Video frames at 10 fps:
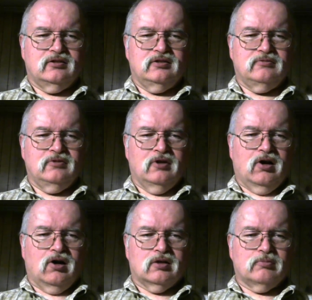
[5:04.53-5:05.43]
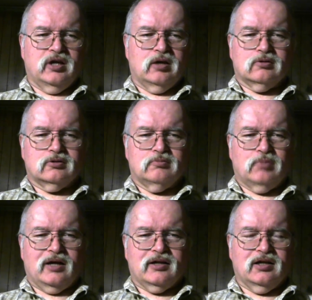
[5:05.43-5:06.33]
You ought to be able to
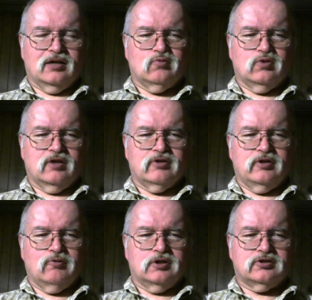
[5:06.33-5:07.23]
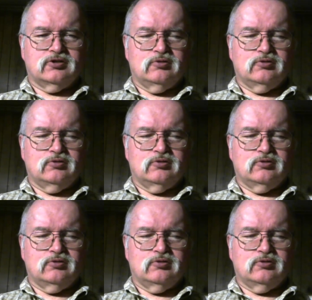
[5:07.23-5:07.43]
buy a gun whenever you want to.